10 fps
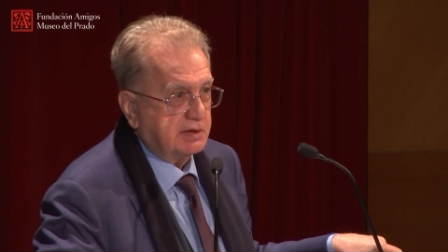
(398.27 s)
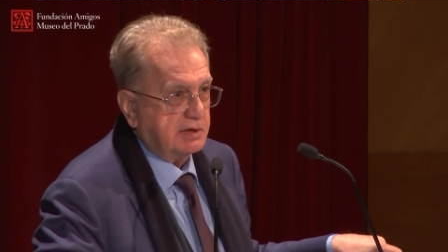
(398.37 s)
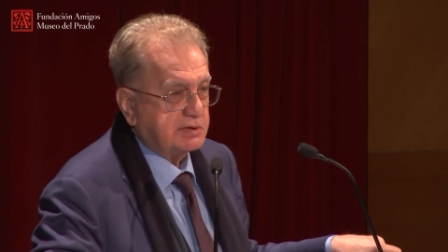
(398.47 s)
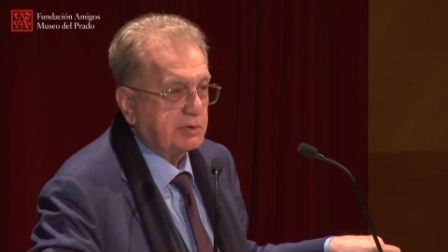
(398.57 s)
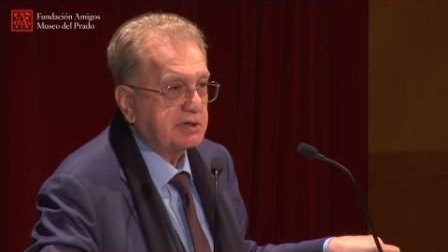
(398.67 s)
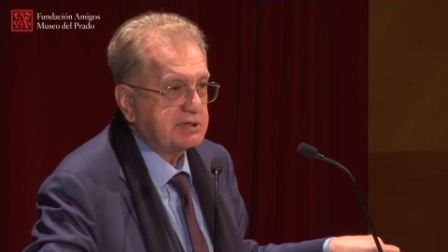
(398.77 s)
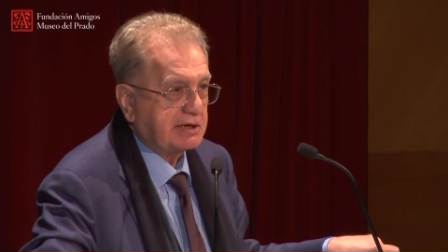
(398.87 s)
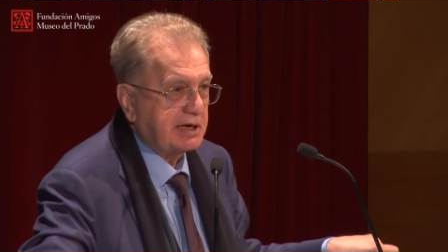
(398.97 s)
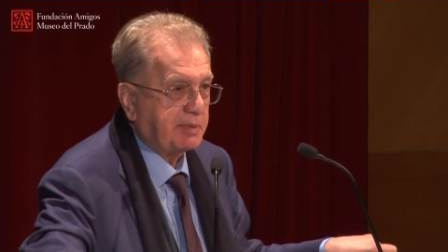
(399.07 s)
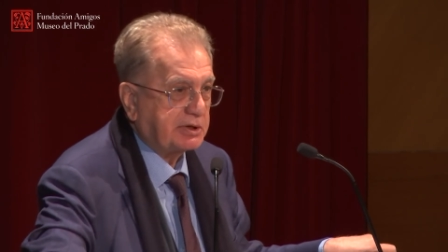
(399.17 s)
It's not
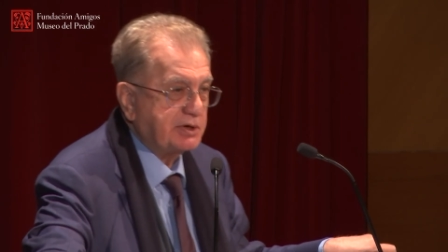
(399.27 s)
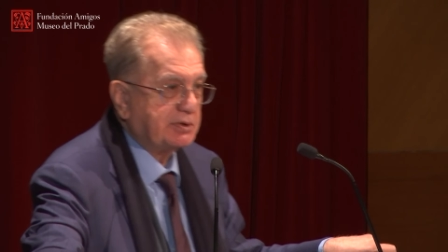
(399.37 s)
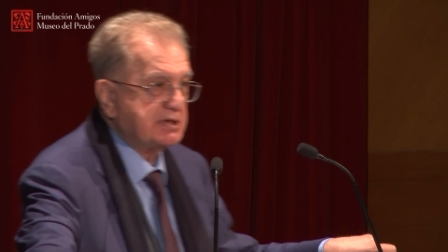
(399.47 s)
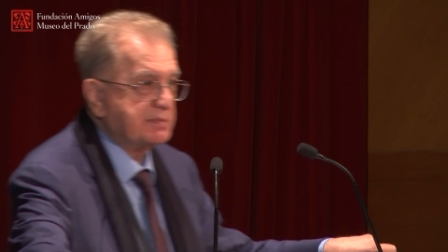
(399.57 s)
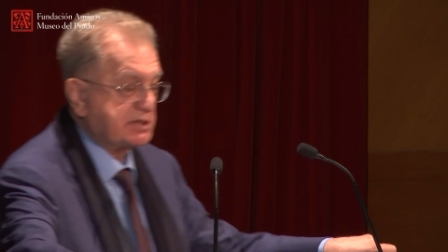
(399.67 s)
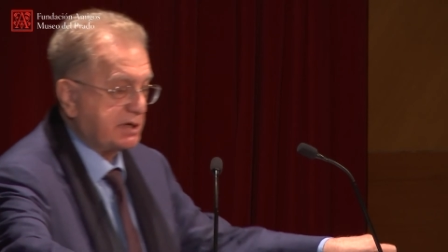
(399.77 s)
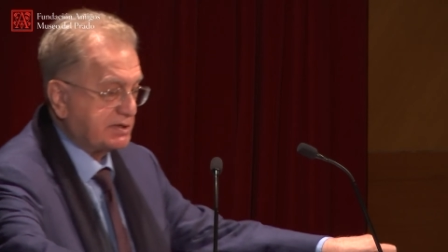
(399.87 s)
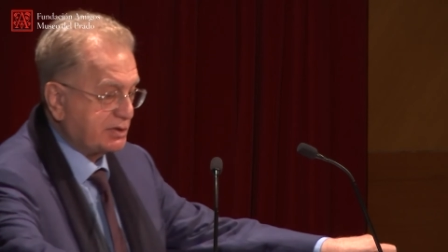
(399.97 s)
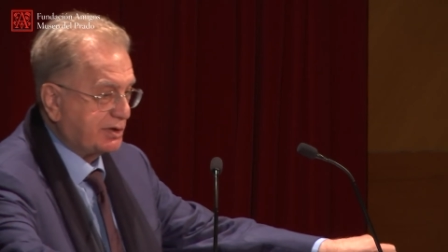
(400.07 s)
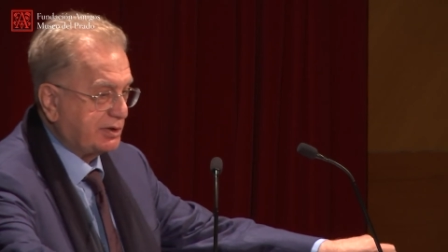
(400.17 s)
exactly patriotism, it's
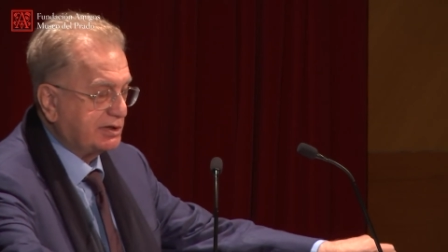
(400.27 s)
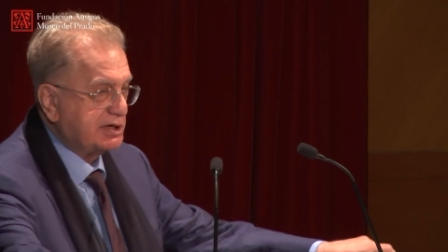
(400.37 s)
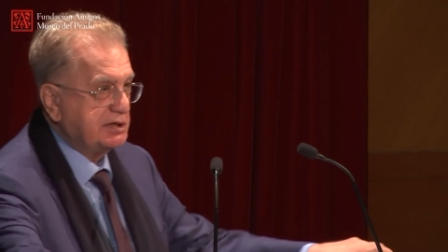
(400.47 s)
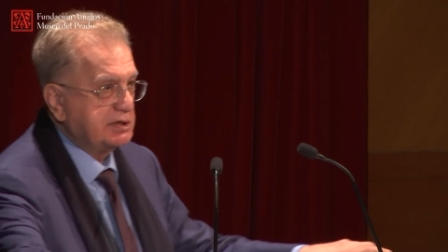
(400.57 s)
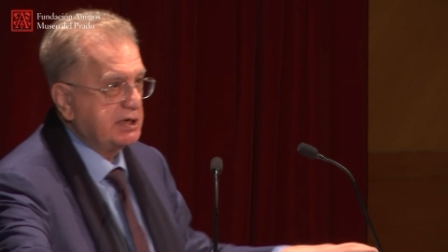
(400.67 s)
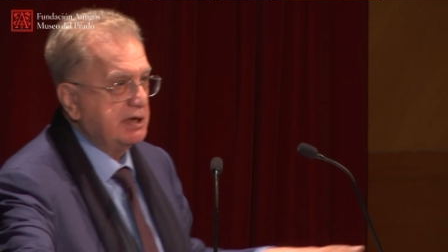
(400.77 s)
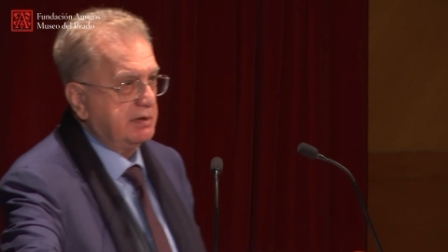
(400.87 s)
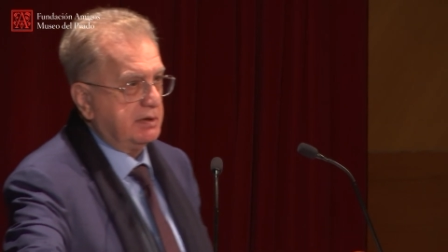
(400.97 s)
historical dignity,